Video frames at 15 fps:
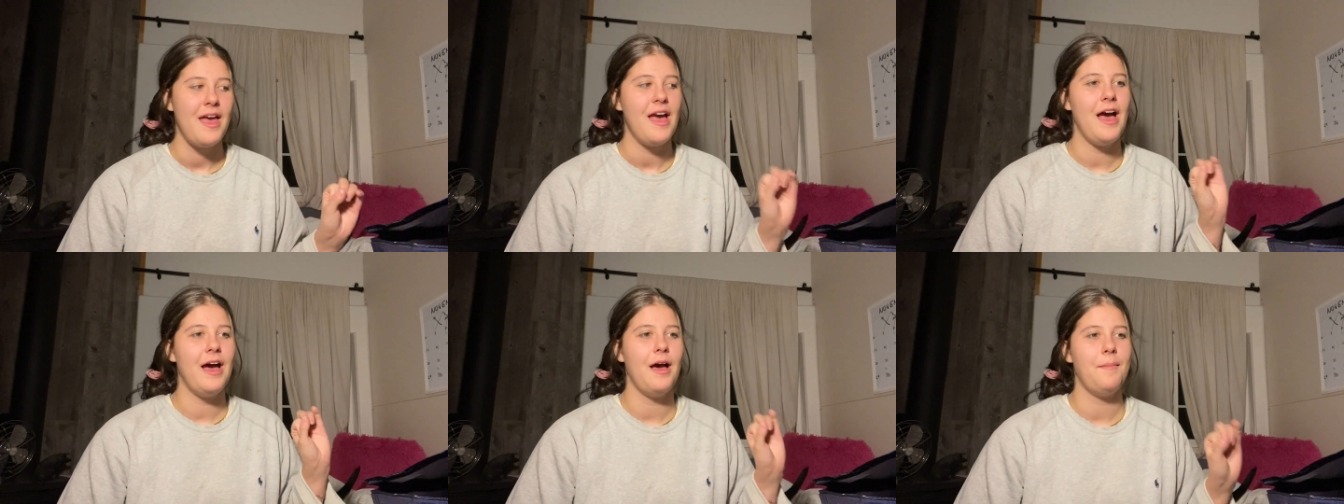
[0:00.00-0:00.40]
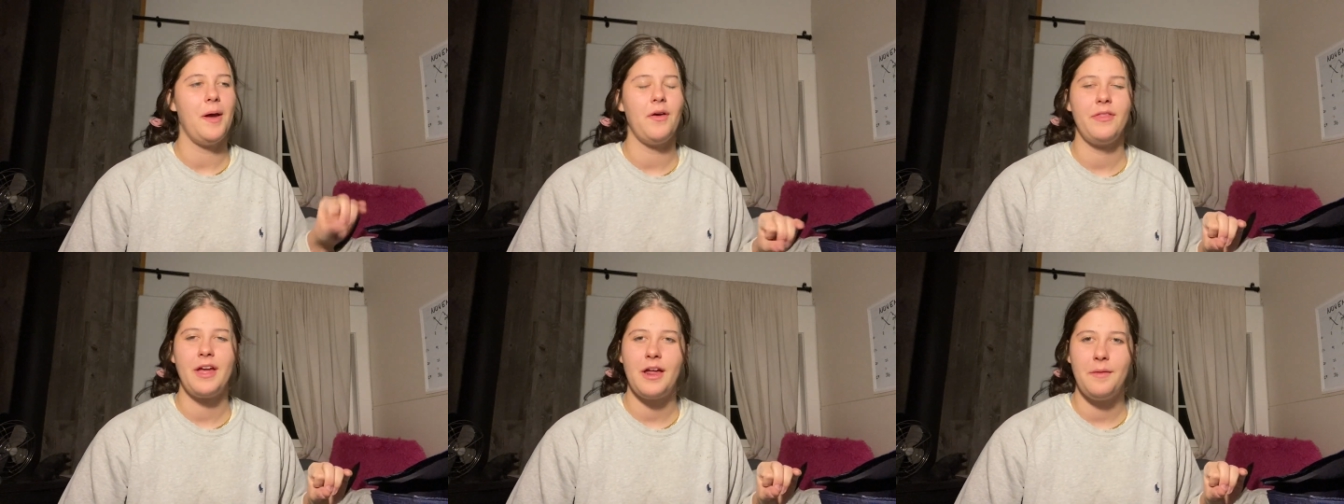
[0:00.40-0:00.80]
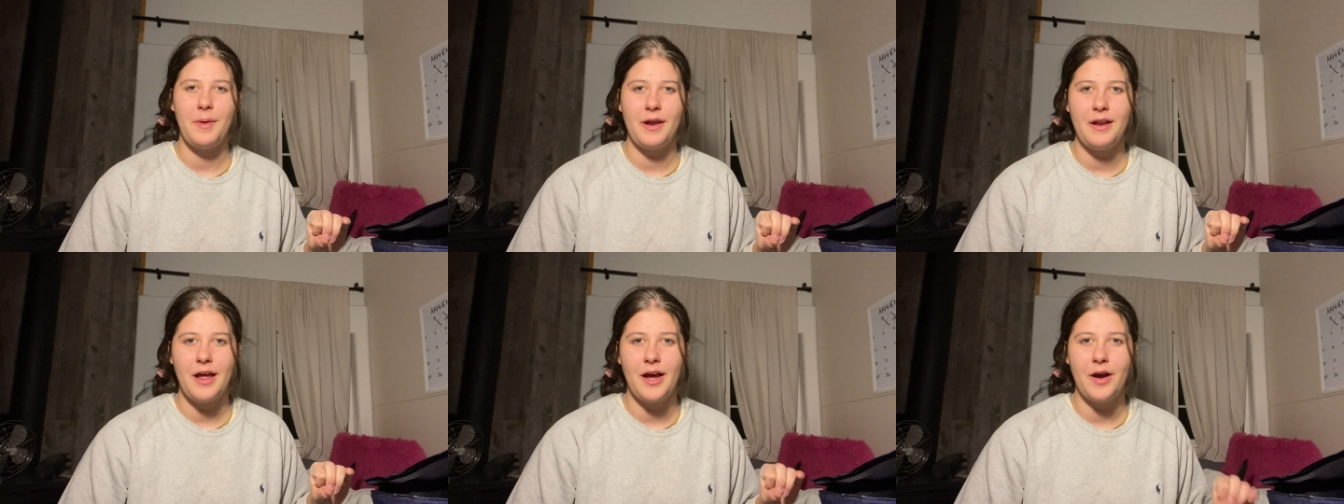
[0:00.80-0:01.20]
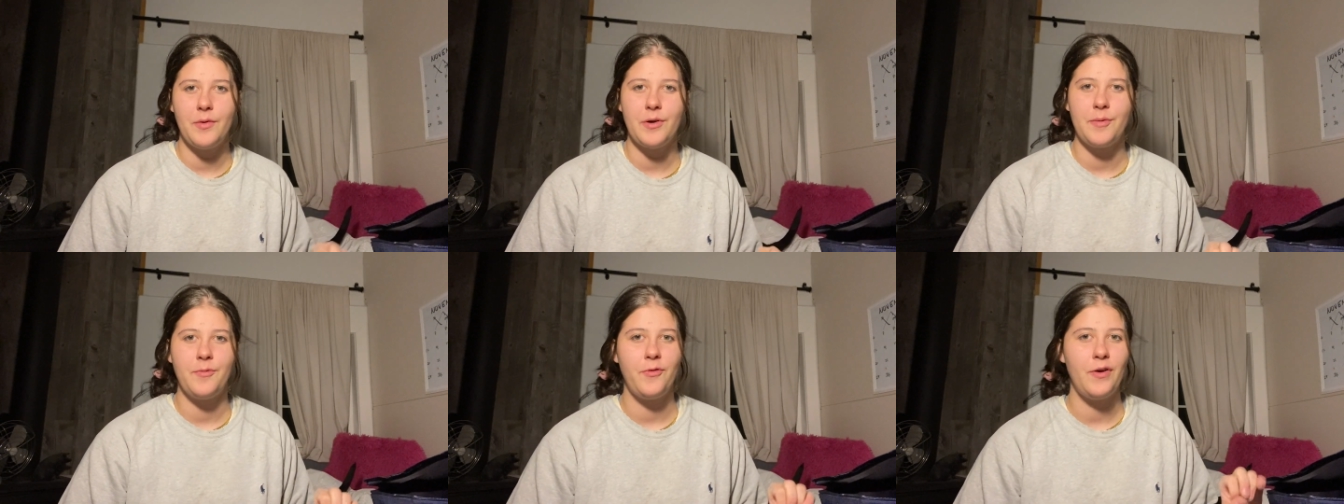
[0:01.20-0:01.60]
Um, I only had about an
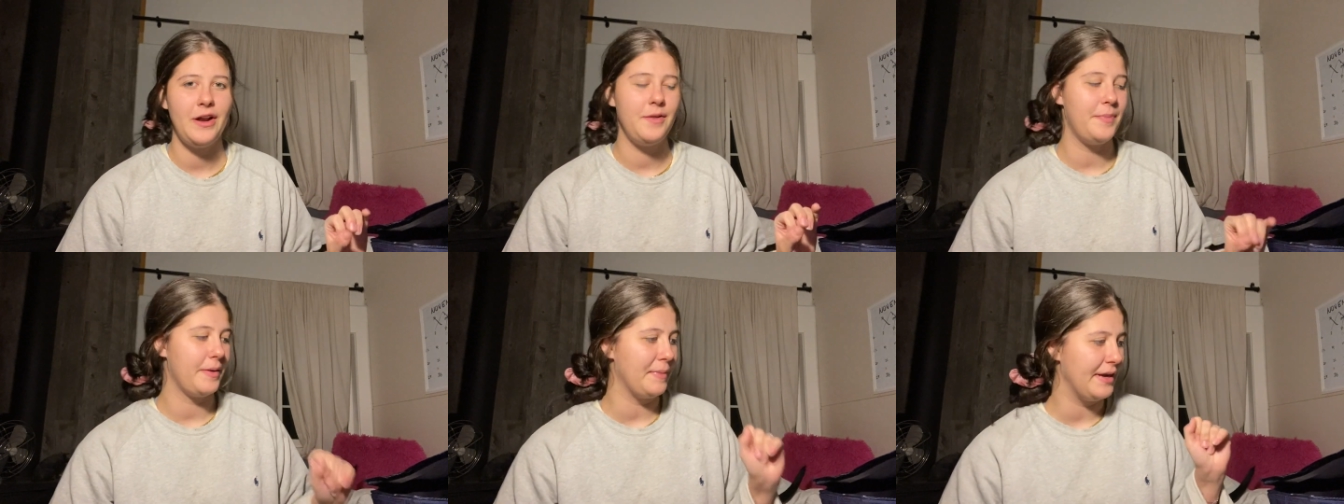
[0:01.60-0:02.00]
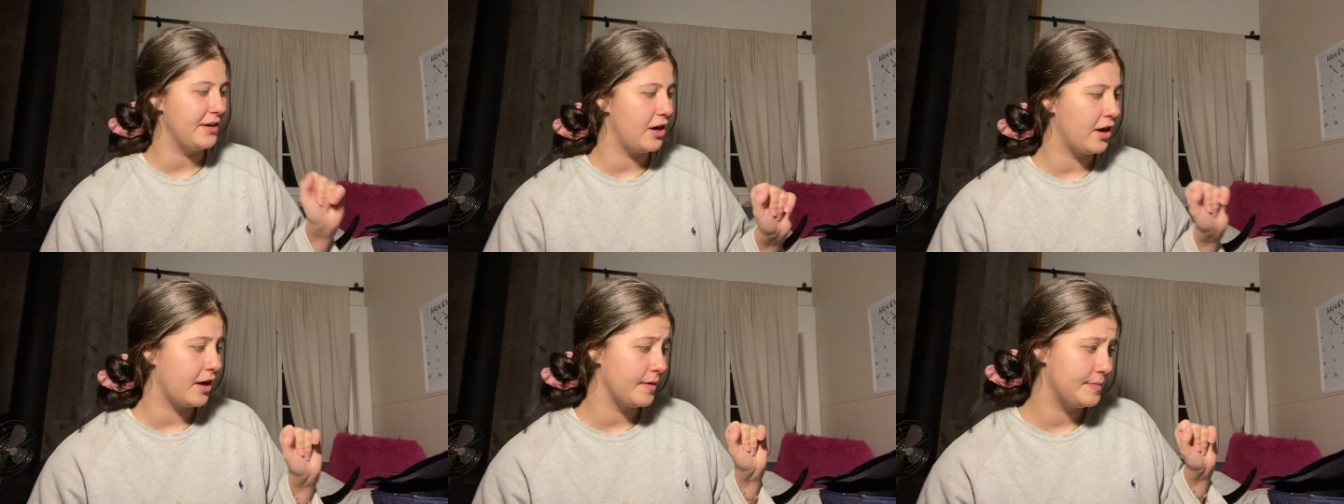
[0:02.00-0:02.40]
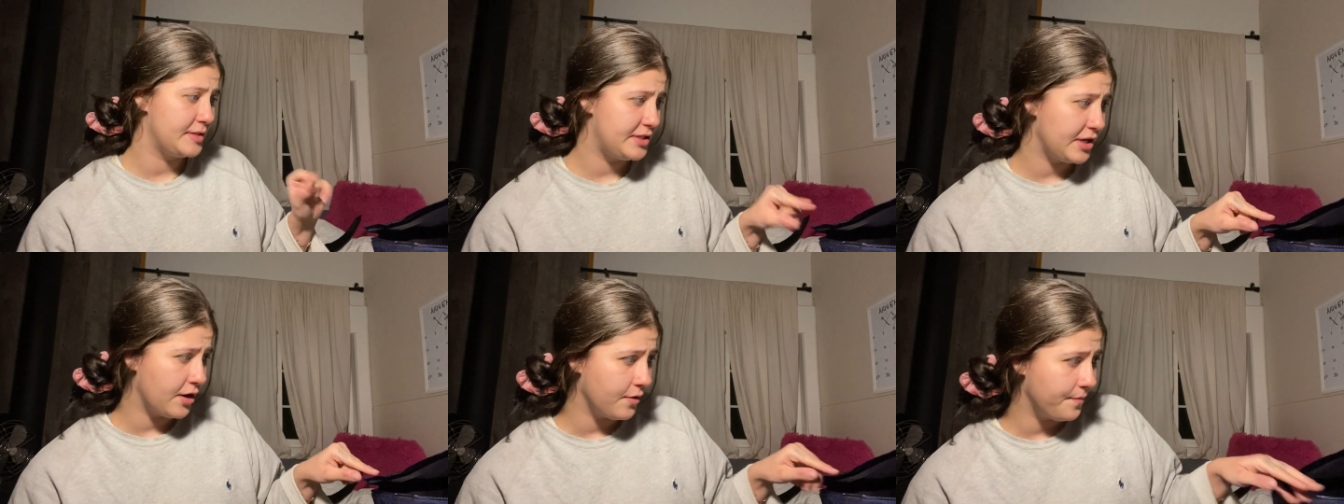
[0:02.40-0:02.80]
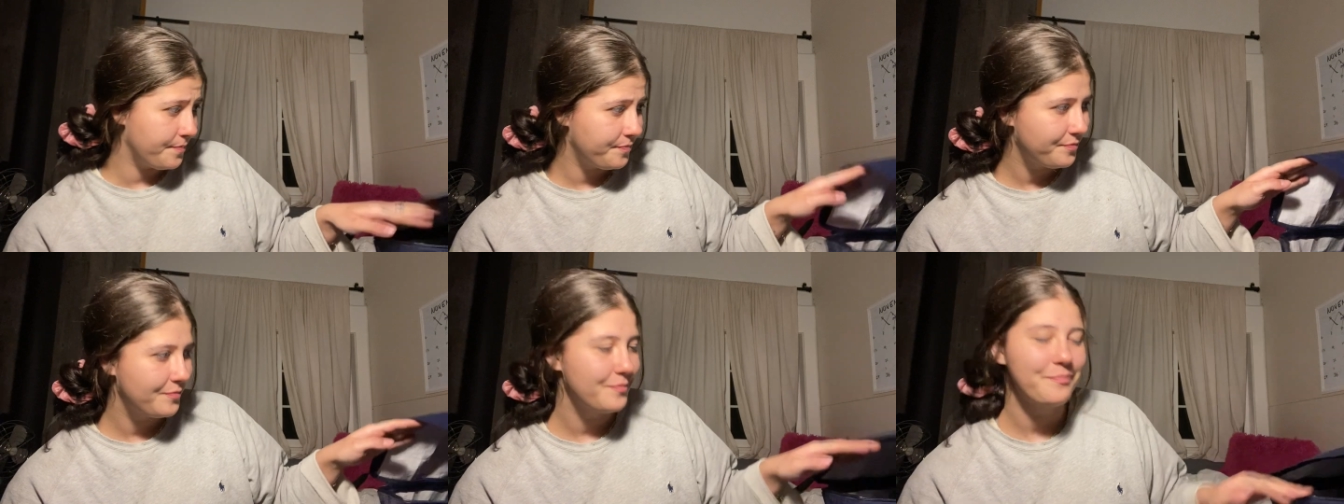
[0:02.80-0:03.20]
hour before I had to pick my dog up. So,
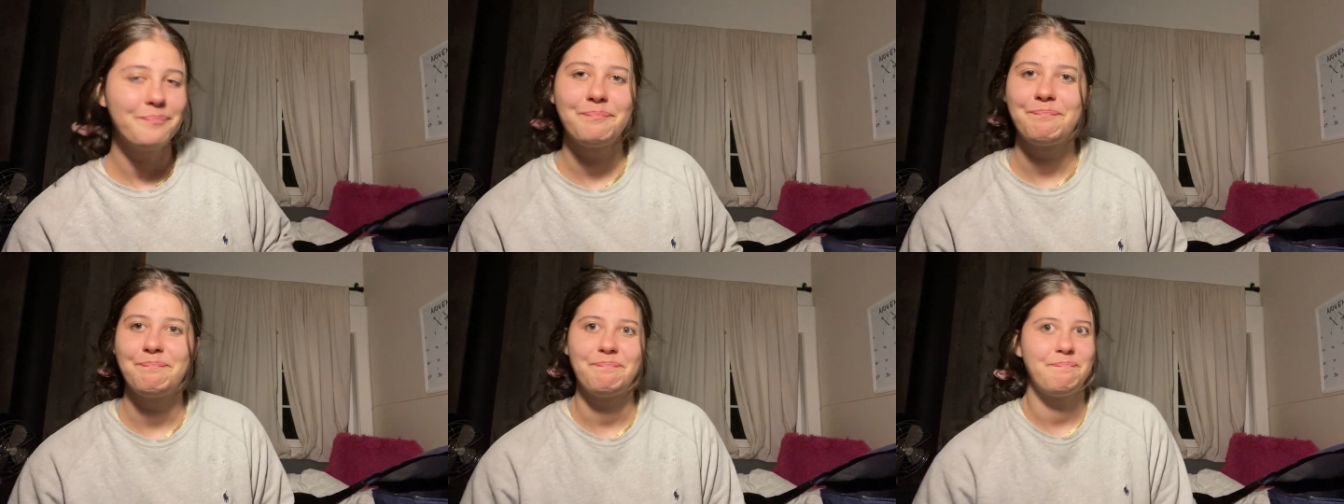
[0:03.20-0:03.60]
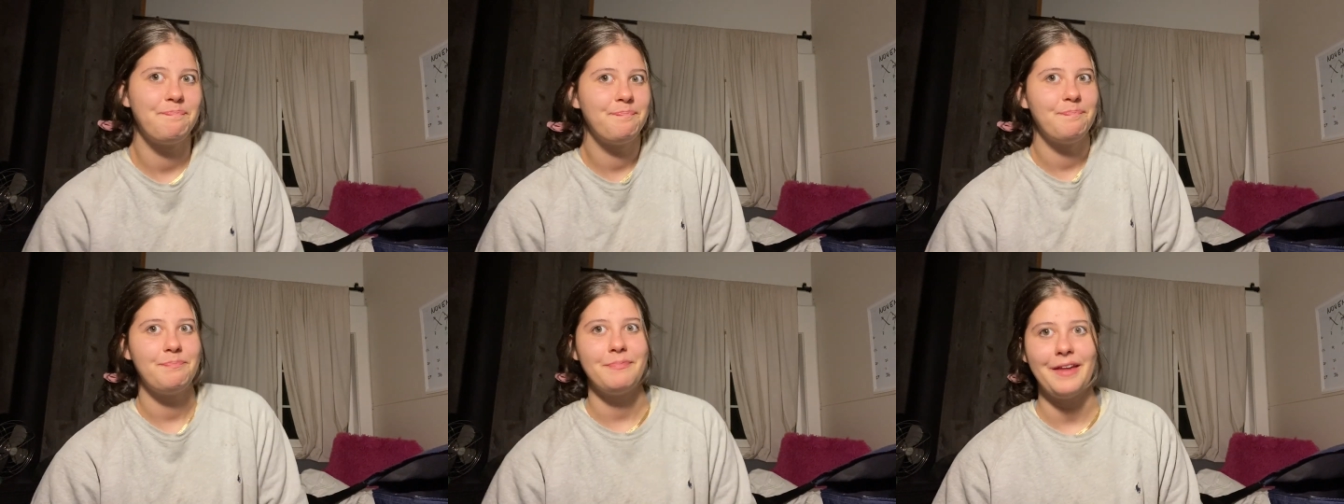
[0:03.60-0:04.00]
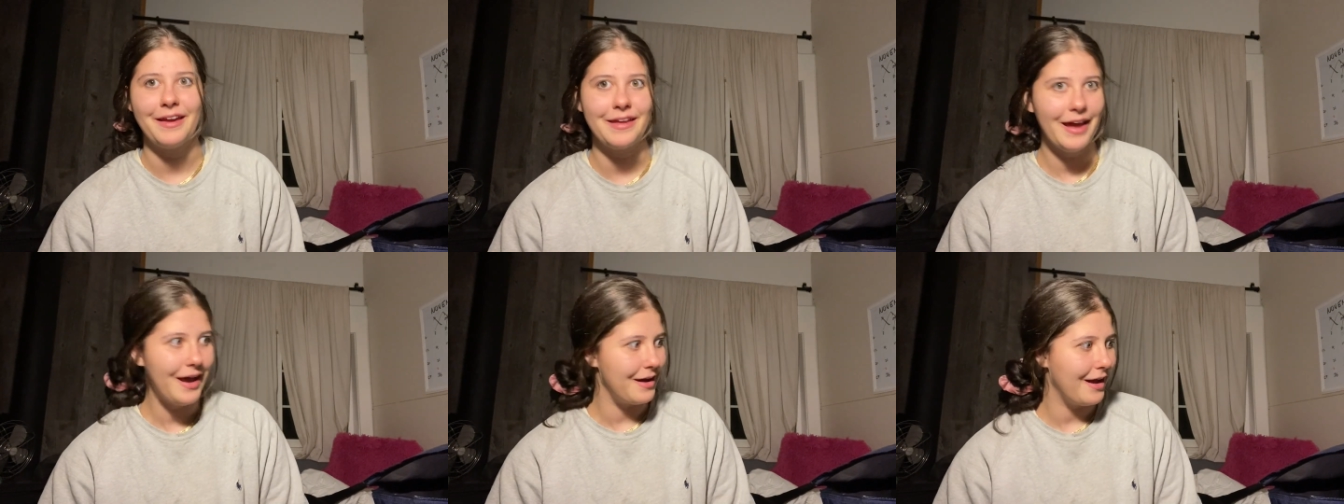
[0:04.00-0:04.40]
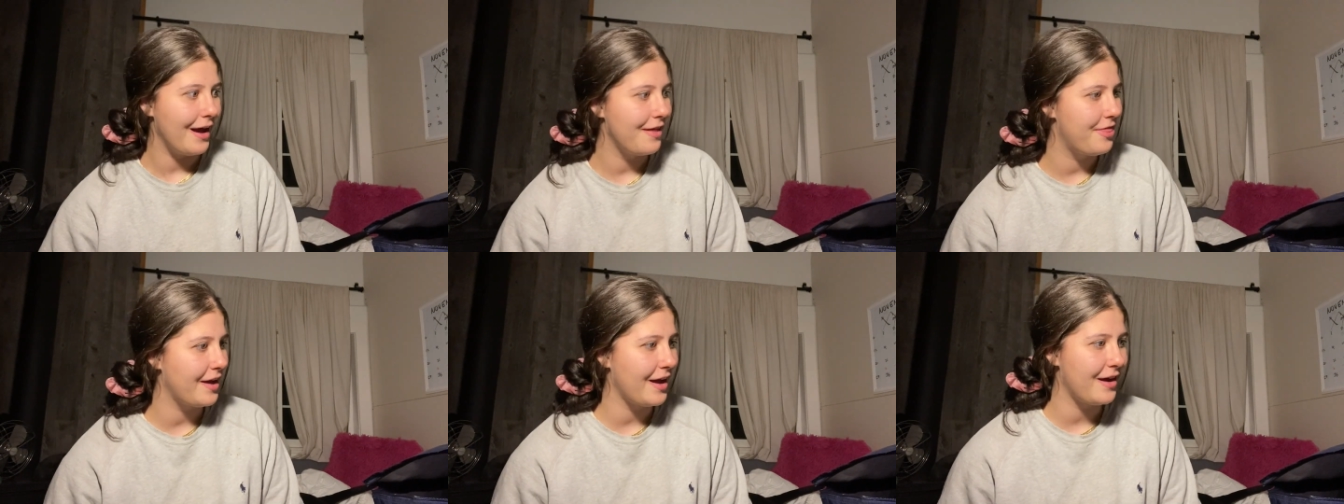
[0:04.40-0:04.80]
yeah, I
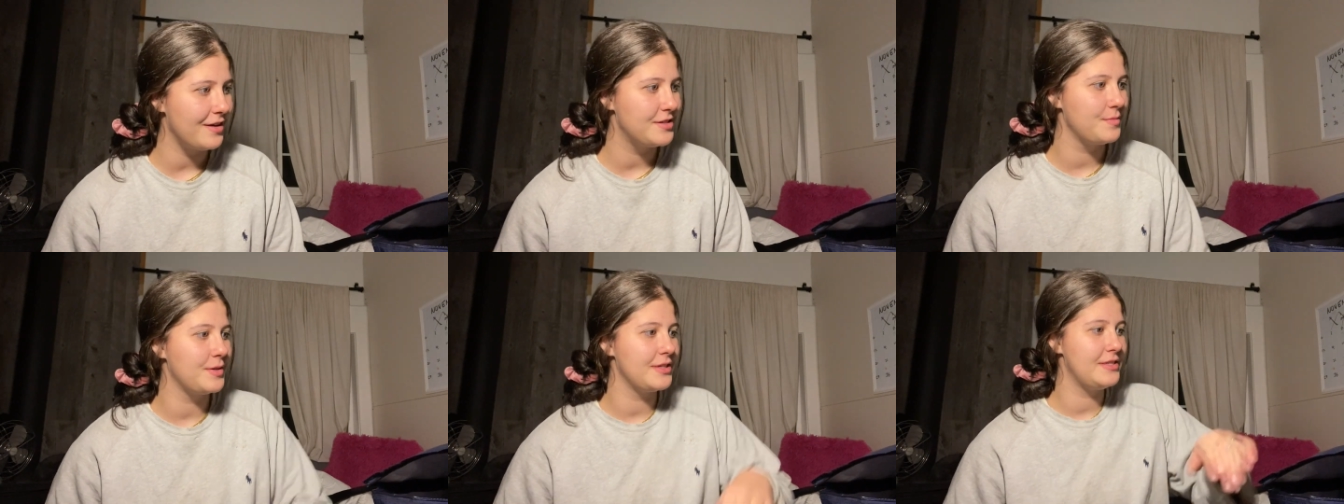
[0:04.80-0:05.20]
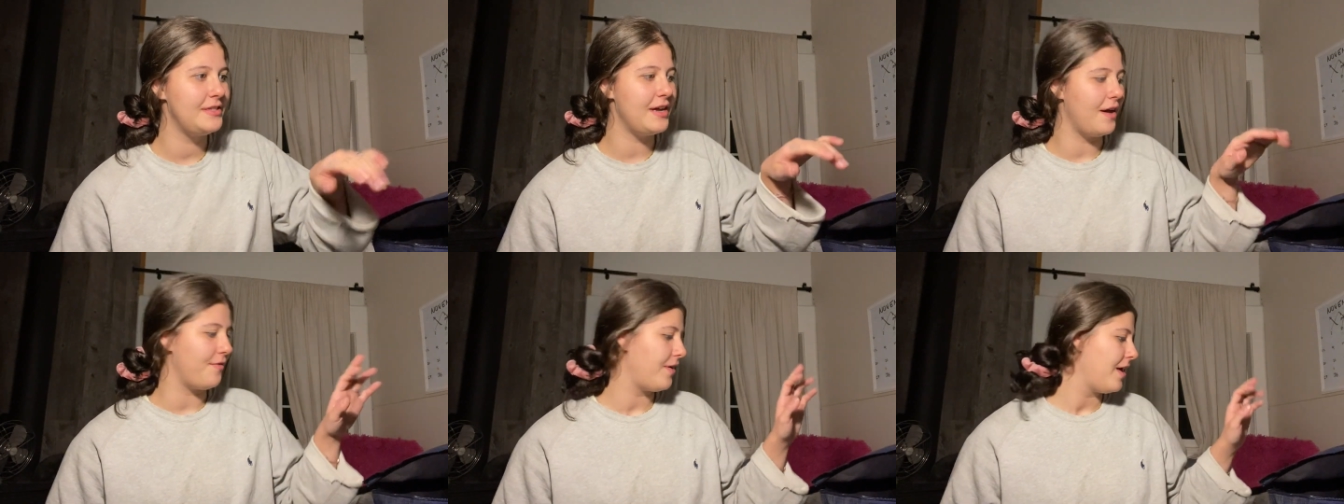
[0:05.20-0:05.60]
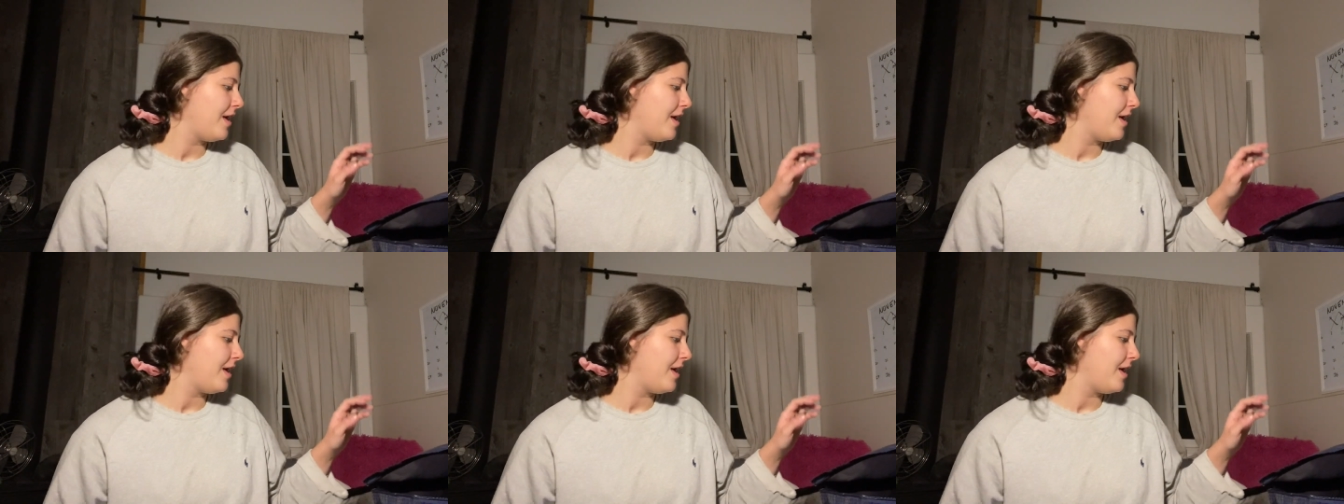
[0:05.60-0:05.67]
think I got some good stuff.